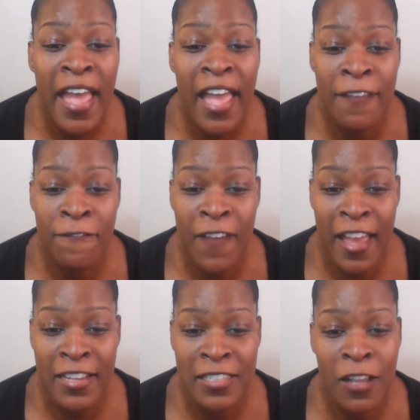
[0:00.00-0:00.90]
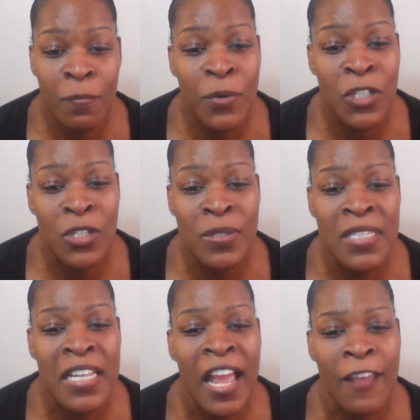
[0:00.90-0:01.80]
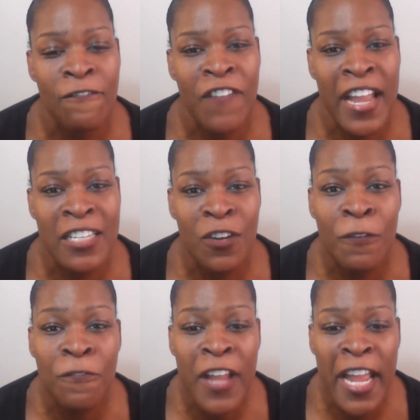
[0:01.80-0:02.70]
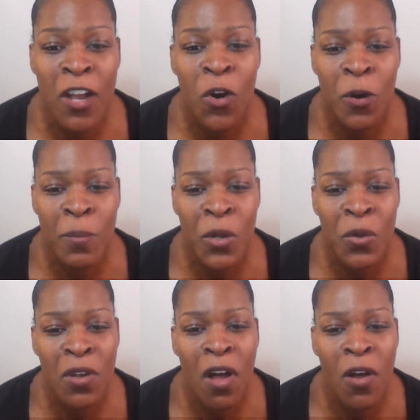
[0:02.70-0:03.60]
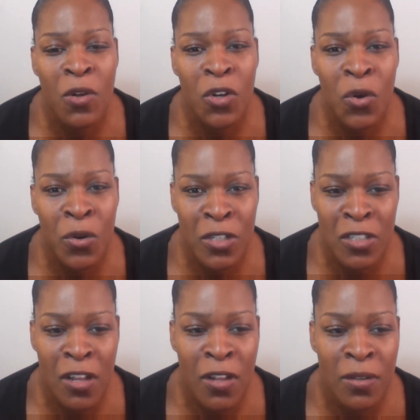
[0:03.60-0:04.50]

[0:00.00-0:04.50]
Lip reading: effects of producing a fight or flight hormone called cortisol.